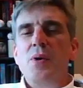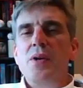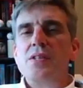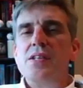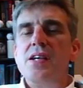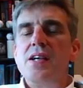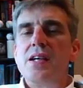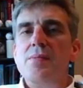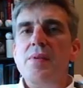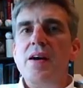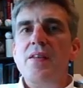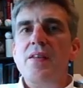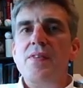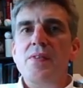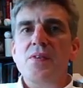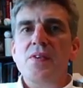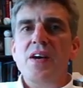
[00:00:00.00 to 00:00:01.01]
We're going to talk
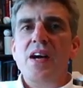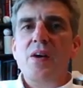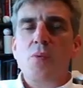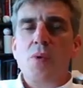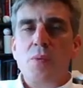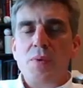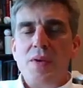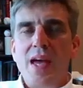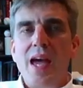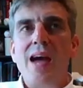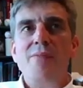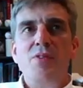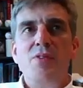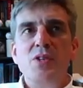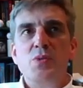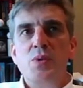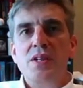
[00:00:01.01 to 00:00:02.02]
about when we
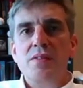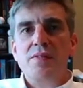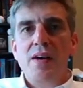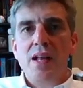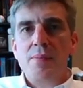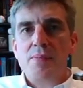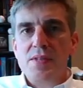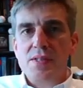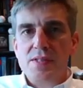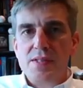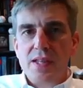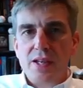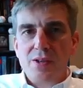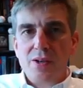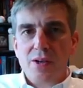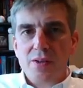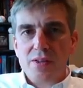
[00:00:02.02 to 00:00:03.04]
average, we develop this
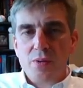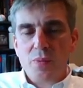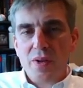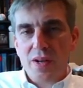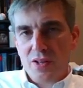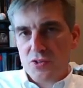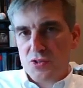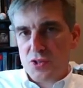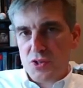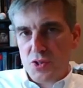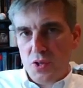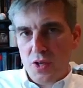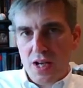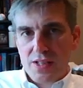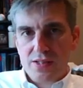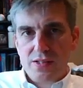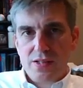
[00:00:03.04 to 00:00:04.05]
thing called the Reynolds
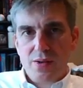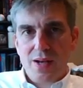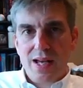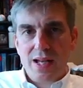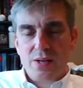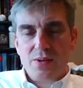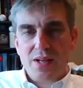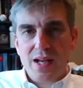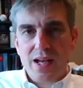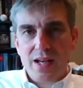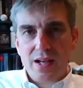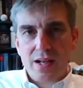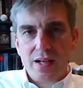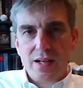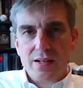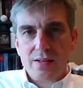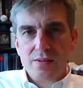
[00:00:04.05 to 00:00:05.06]
stress, so how
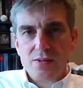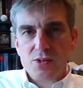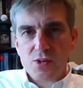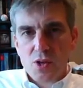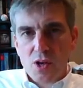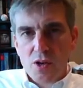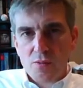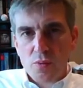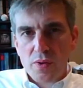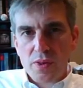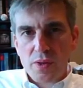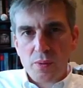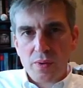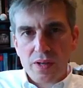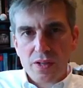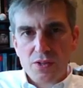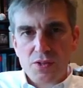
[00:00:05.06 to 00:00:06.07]
to solve what the
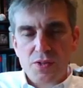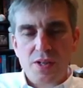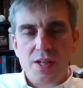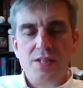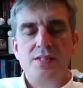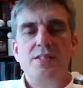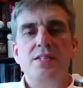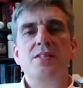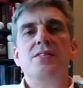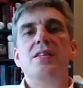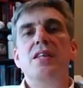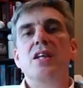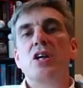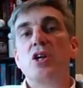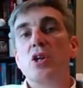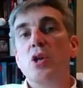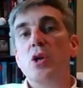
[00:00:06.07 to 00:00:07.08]
Reynolds stress is and
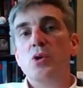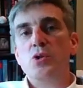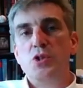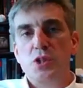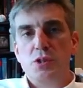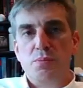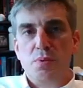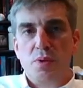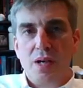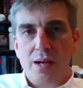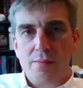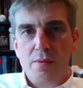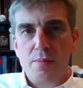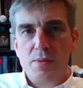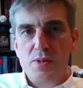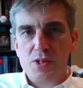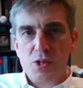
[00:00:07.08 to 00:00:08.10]
the closure
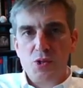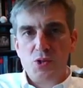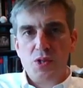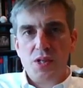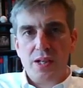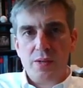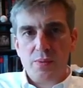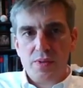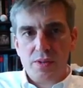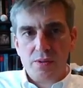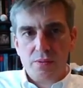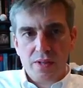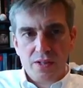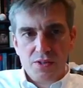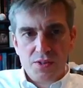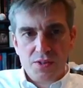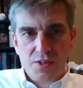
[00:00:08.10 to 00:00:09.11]
problem associated with the
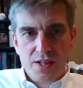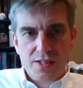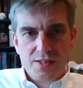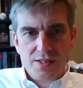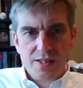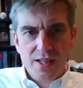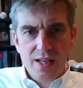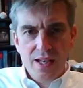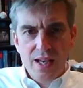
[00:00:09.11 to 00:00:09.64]
Reynolds stress.